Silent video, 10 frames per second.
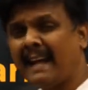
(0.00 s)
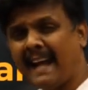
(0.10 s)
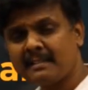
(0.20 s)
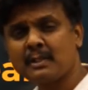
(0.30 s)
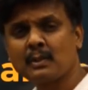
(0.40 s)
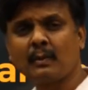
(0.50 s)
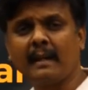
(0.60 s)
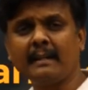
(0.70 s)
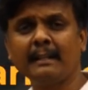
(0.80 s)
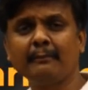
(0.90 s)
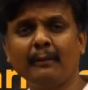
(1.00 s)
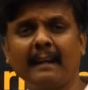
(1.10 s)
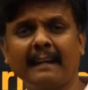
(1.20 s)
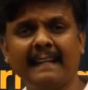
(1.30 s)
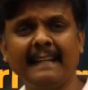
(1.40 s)
as a student, if you
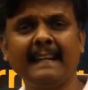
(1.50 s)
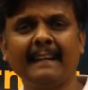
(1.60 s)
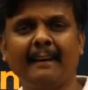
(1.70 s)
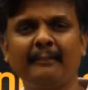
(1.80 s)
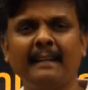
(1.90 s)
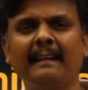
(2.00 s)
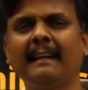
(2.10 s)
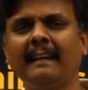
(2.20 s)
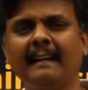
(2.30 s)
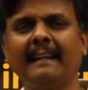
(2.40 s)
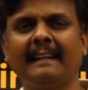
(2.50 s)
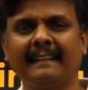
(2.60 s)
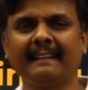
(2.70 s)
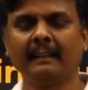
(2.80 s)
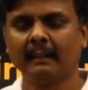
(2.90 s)
are really loving and learning
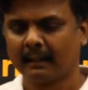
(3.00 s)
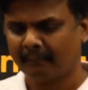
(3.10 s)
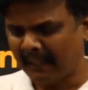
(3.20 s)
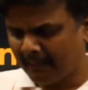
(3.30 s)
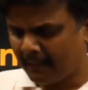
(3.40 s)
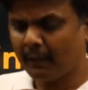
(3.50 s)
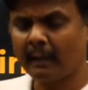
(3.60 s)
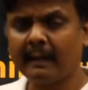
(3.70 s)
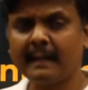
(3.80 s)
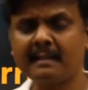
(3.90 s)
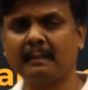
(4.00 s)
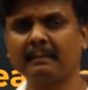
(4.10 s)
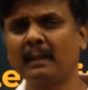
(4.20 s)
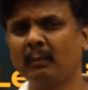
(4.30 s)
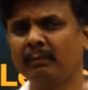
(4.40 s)
it, whenever you're learning
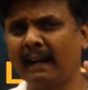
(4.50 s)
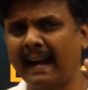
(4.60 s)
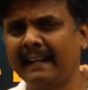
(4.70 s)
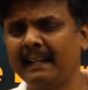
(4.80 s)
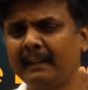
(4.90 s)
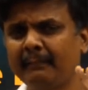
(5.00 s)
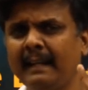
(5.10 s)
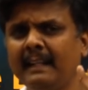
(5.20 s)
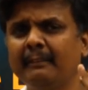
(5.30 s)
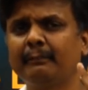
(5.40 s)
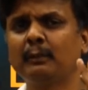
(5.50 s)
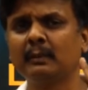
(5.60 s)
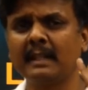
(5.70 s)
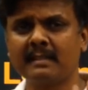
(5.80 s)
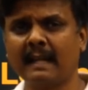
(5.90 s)
something, identify if two
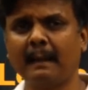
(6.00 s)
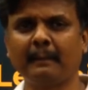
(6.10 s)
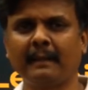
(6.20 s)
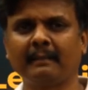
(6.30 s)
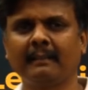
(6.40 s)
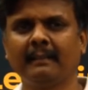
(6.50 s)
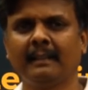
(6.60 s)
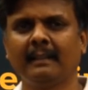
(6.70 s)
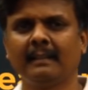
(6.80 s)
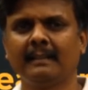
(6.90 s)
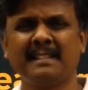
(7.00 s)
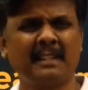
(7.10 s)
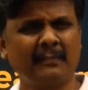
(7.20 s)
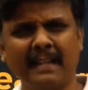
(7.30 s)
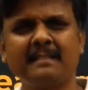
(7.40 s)
things are happening. Is
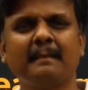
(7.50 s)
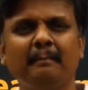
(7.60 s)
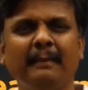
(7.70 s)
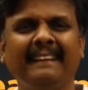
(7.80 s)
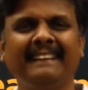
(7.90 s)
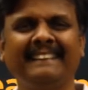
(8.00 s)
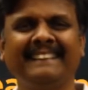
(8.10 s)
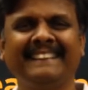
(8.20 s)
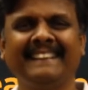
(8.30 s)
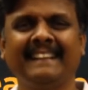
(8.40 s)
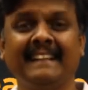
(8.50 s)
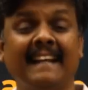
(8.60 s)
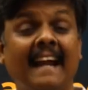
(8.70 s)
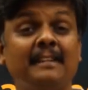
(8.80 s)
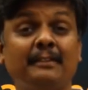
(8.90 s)
it very simple?
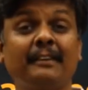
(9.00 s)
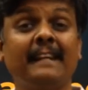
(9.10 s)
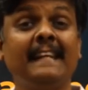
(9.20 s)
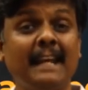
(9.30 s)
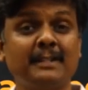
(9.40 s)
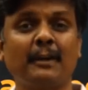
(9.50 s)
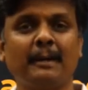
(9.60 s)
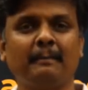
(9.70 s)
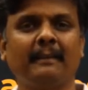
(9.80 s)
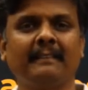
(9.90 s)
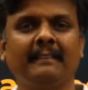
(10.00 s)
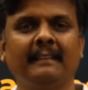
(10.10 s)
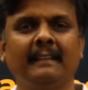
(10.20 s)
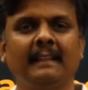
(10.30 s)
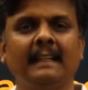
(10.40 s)
And is it really enjoyable?
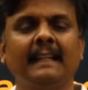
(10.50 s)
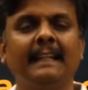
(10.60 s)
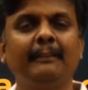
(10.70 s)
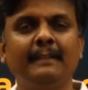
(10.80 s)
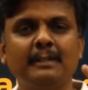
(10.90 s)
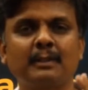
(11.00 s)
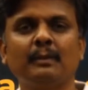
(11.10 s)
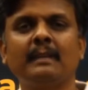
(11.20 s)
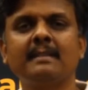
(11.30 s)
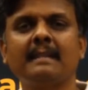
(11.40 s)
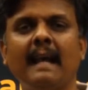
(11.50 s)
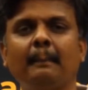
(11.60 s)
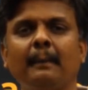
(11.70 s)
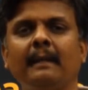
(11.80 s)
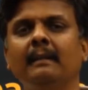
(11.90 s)
If these two things are
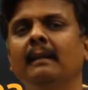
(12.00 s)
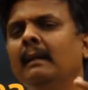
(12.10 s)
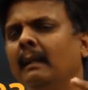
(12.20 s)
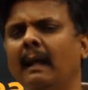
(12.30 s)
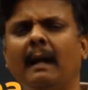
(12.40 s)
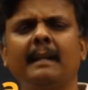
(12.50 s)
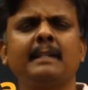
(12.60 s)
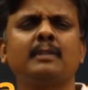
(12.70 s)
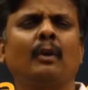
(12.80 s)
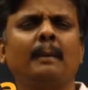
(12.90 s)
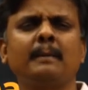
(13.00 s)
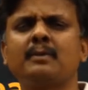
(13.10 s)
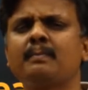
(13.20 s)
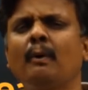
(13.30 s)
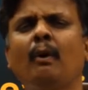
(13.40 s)
happening, learning is going to be
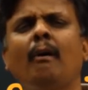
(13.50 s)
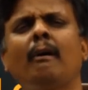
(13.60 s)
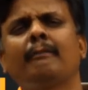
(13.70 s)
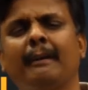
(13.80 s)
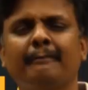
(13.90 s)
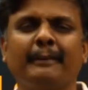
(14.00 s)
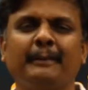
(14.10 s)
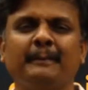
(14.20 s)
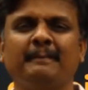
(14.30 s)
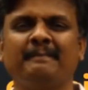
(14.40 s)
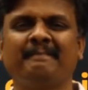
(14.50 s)
pure fun for you.